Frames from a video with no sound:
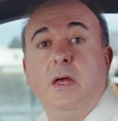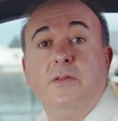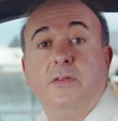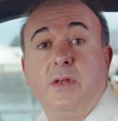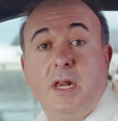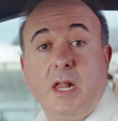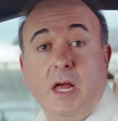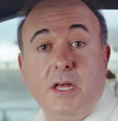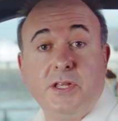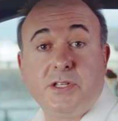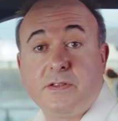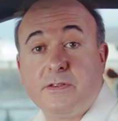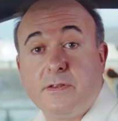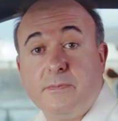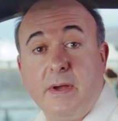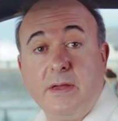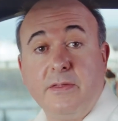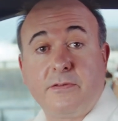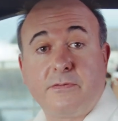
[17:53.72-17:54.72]
The last of the
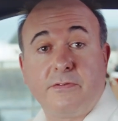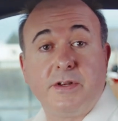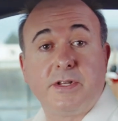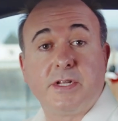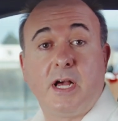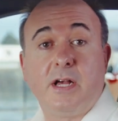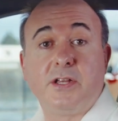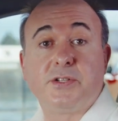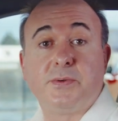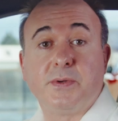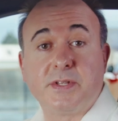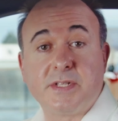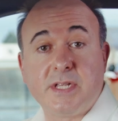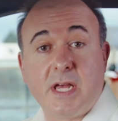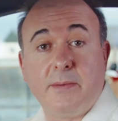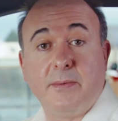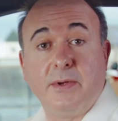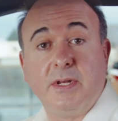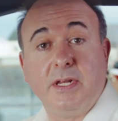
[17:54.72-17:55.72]
main 3 tiles to
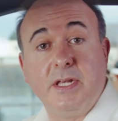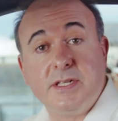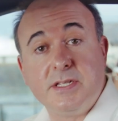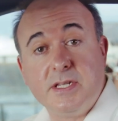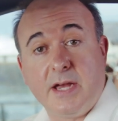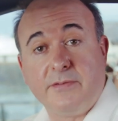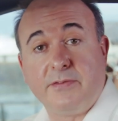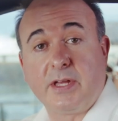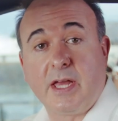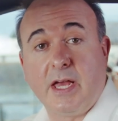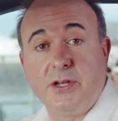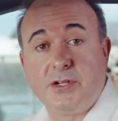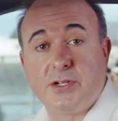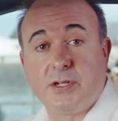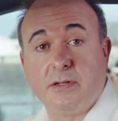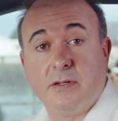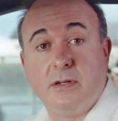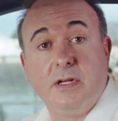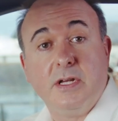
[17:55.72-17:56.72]
examine is
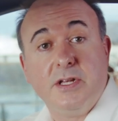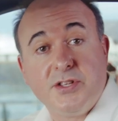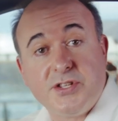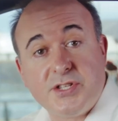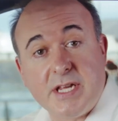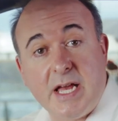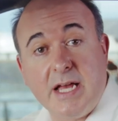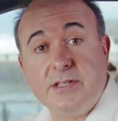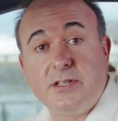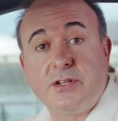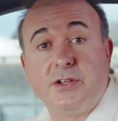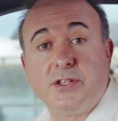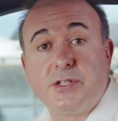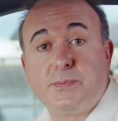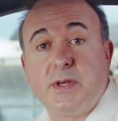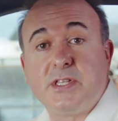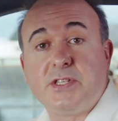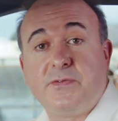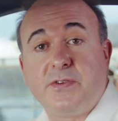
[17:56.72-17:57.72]
Navigation, standard on
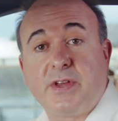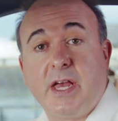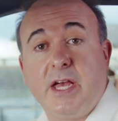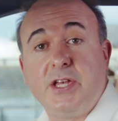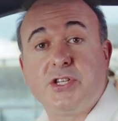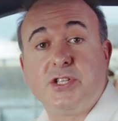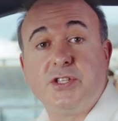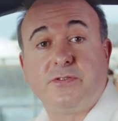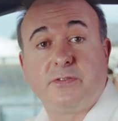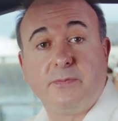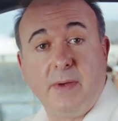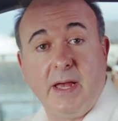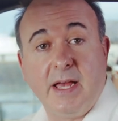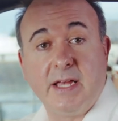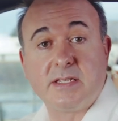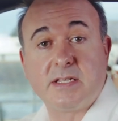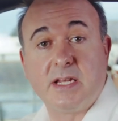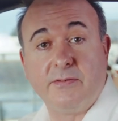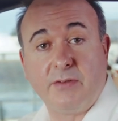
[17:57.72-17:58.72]
specifications from
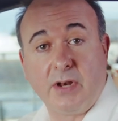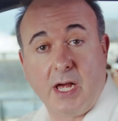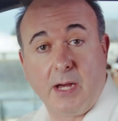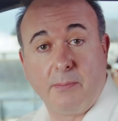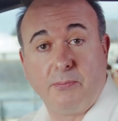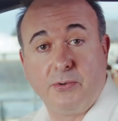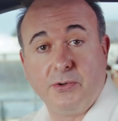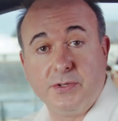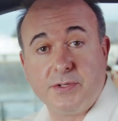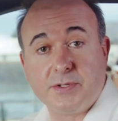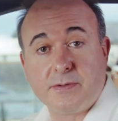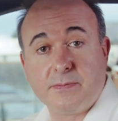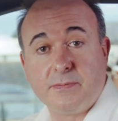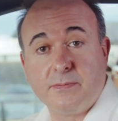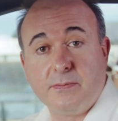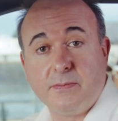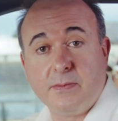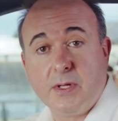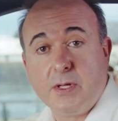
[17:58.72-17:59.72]
S level upwards.
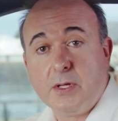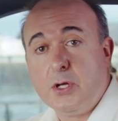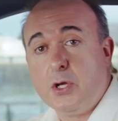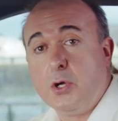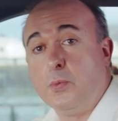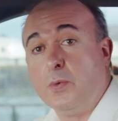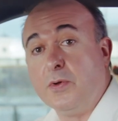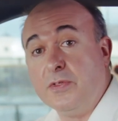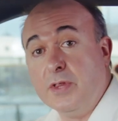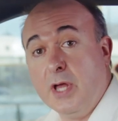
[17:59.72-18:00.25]
With